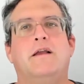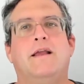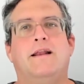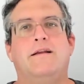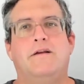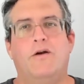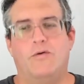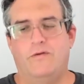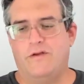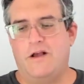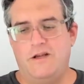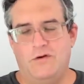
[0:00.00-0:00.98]
it
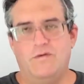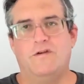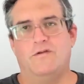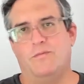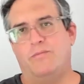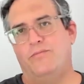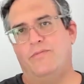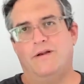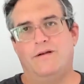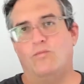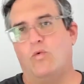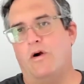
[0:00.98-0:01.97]
goes on YouTube
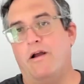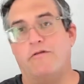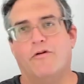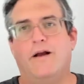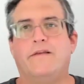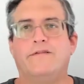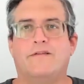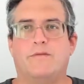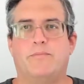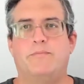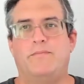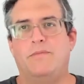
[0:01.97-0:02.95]
and wherever else as a,
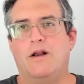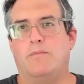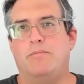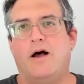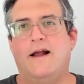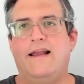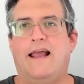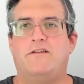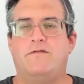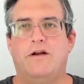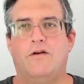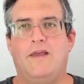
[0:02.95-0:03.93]
you know,
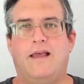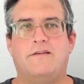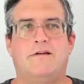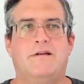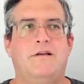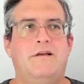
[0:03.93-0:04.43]
podcast, video cast.